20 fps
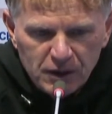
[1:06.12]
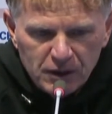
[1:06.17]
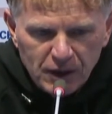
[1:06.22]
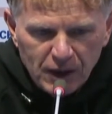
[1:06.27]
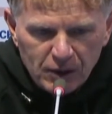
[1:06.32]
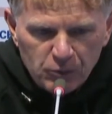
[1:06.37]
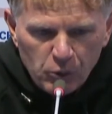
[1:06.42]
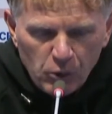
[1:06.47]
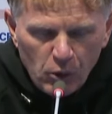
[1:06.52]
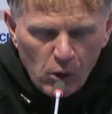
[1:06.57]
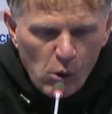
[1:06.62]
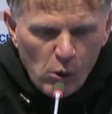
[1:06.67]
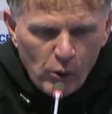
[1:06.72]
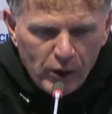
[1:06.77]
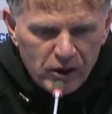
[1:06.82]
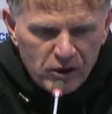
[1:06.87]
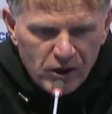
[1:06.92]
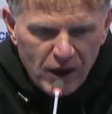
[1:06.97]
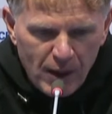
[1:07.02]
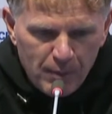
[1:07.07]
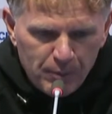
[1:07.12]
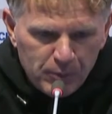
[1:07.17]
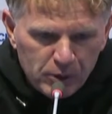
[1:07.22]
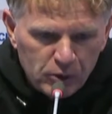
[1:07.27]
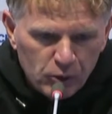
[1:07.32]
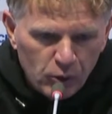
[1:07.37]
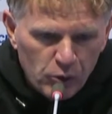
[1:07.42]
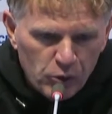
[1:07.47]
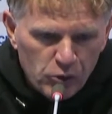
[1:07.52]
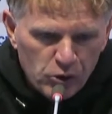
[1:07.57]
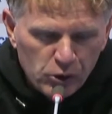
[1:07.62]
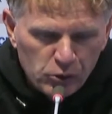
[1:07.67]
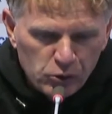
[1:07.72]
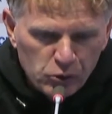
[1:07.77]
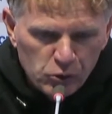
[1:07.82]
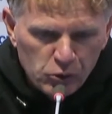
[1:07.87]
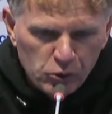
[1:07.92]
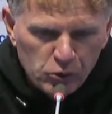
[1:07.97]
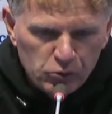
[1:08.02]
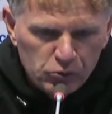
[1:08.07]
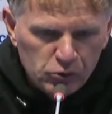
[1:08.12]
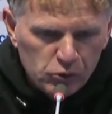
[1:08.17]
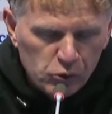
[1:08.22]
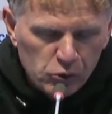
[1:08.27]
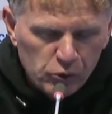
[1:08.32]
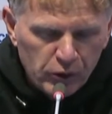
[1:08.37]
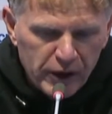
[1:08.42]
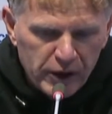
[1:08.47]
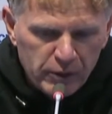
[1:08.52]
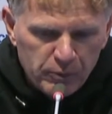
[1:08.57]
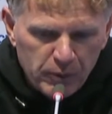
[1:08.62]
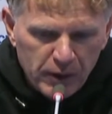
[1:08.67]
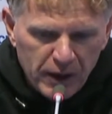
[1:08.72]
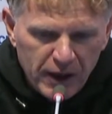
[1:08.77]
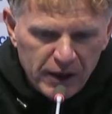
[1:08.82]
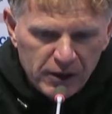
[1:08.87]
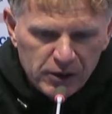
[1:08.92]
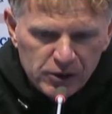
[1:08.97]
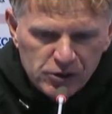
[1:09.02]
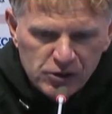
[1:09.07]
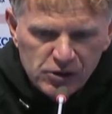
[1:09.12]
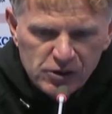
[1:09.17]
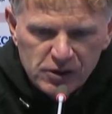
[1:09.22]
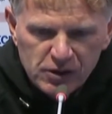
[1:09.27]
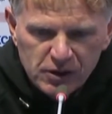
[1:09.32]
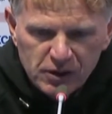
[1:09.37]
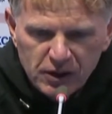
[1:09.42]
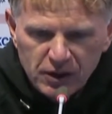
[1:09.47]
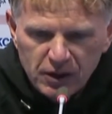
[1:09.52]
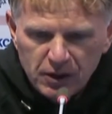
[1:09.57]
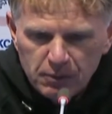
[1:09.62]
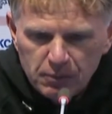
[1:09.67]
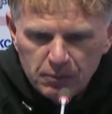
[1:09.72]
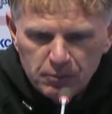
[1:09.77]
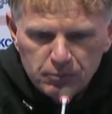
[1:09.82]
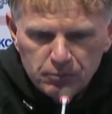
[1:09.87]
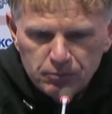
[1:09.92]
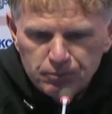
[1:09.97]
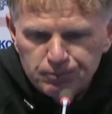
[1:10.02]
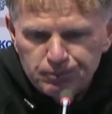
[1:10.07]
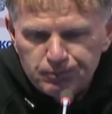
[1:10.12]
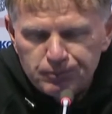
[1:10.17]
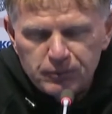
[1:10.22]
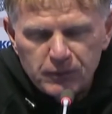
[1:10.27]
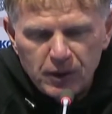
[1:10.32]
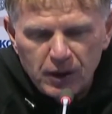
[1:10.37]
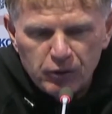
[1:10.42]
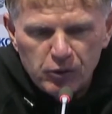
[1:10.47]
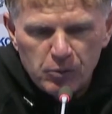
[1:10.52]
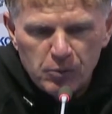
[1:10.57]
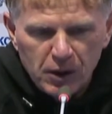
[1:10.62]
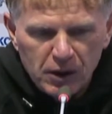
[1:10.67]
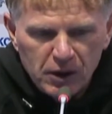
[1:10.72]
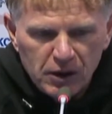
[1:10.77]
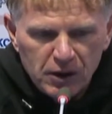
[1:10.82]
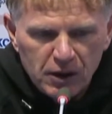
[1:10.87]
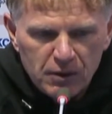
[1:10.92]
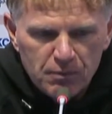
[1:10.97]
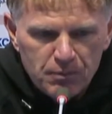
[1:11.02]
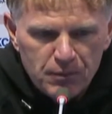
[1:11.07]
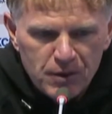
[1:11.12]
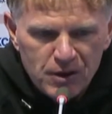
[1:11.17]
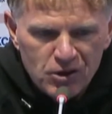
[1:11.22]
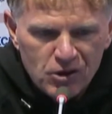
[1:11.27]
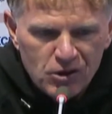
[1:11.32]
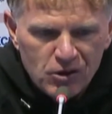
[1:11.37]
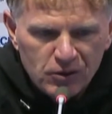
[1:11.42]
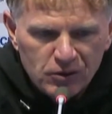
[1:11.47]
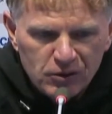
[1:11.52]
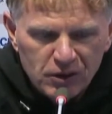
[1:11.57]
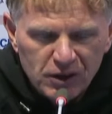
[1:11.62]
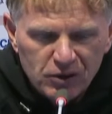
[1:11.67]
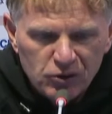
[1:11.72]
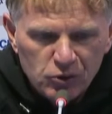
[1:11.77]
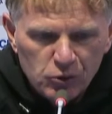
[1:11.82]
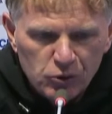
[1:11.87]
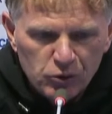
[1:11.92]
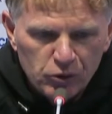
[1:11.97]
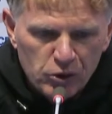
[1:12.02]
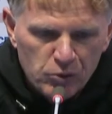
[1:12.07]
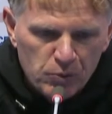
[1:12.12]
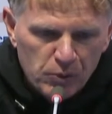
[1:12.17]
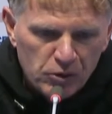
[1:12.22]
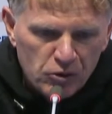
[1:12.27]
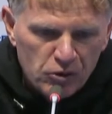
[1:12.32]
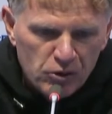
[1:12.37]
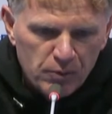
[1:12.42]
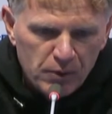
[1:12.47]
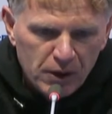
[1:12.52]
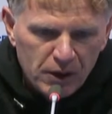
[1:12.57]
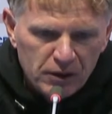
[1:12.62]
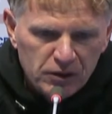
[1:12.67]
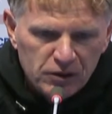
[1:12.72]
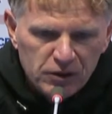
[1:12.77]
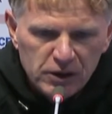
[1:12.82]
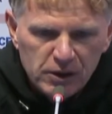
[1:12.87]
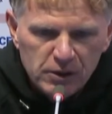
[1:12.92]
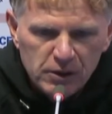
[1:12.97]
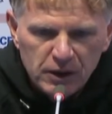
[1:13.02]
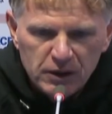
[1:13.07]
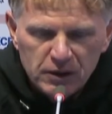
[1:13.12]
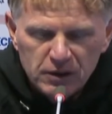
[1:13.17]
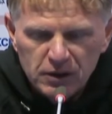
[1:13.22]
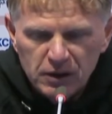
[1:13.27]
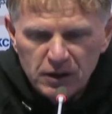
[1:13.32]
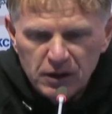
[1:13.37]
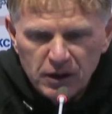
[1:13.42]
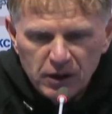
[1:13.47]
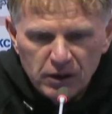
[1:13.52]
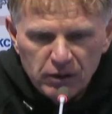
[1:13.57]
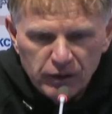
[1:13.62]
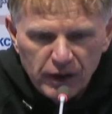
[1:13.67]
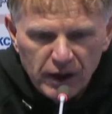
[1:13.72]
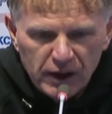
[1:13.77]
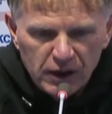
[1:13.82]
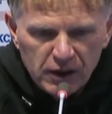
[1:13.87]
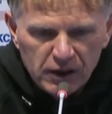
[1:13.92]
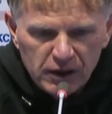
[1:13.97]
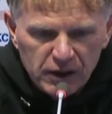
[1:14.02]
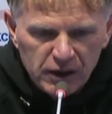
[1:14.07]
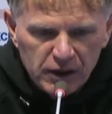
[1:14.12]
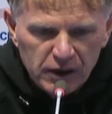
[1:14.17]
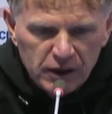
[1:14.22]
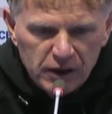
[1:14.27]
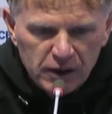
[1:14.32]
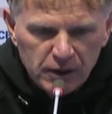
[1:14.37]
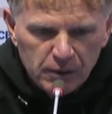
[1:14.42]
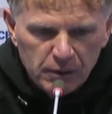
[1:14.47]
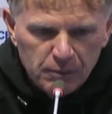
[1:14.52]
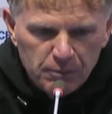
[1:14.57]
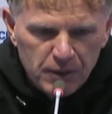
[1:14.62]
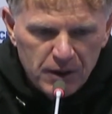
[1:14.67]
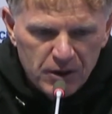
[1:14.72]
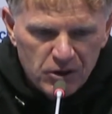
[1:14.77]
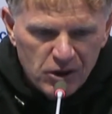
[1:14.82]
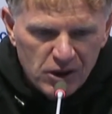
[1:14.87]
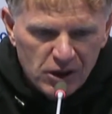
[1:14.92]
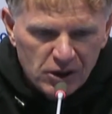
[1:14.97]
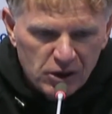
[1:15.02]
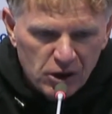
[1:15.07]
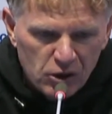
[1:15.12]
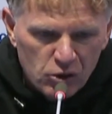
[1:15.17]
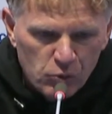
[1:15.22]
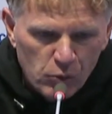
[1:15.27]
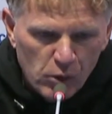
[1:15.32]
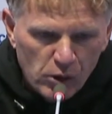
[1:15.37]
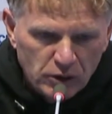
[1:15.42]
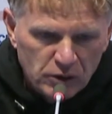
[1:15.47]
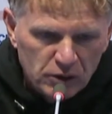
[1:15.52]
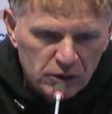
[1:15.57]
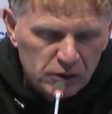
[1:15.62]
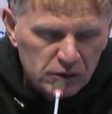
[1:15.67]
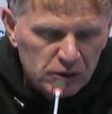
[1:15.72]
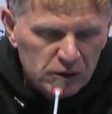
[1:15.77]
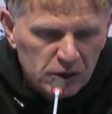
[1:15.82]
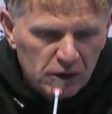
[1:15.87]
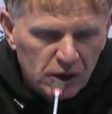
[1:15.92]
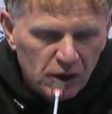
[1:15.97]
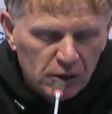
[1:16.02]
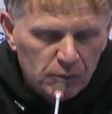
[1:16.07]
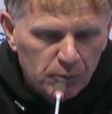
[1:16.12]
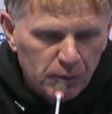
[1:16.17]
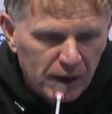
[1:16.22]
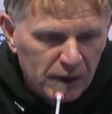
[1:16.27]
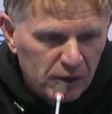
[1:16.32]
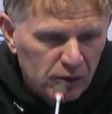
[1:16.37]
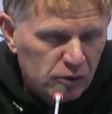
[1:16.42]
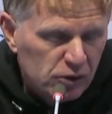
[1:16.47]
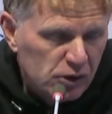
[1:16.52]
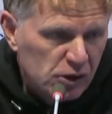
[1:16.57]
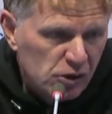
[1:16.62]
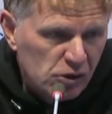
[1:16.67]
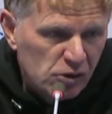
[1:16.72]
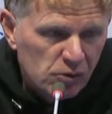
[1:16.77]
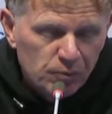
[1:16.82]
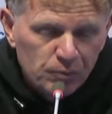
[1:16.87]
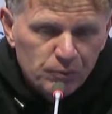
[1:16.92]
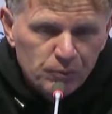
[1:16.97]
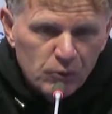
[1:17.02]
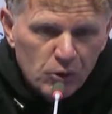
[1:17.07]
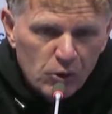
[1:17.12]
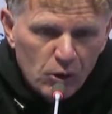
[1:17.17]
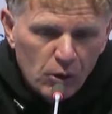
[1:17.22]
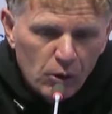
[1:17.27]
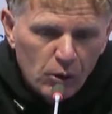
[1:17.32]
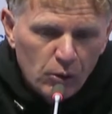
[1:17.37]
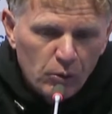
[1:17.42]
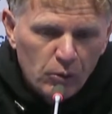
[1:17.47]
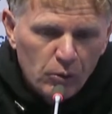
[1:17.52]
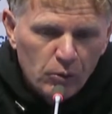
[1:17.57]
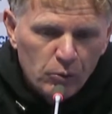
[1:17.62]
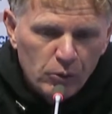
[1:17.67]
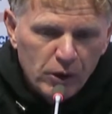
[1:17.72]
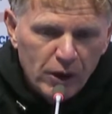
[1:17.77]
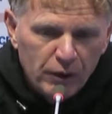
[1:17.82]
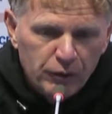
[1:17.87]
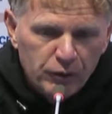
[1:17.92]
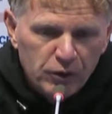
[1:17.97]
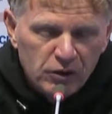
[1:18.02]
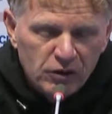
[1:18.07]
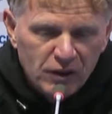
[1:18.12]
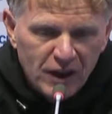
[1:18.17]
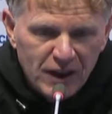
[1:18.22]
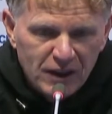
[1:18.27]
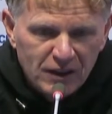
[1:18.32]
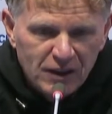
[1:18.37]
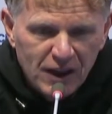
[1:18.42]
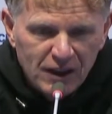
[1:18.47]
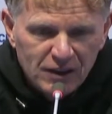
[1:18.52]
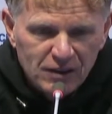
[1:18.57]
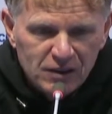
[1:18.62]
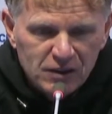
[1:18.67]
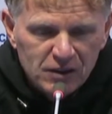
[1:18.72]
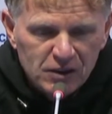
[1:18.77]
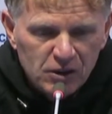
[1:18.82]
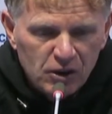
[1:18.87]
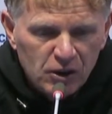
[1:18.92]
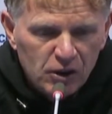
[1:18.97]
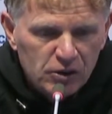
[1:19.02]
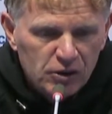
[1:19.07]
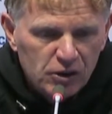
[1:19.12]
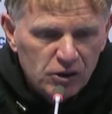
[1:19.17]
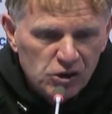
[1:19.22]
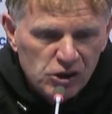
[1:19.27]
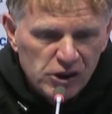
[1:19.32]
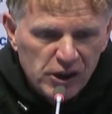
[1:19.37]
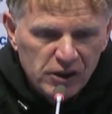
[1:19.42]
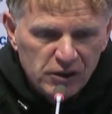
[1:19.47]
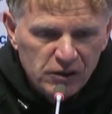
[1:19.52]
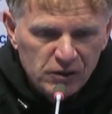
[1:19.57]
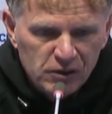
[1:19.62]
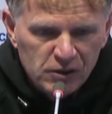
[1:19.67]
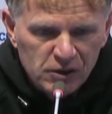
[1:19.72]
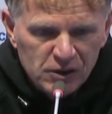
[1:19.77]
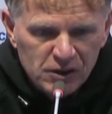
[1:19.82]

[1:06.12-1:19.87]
That will always happen also to great players. Everybody can miss. They took responsibility. And finally, Beşiktaş won on penalties. So we have to take that on the chin.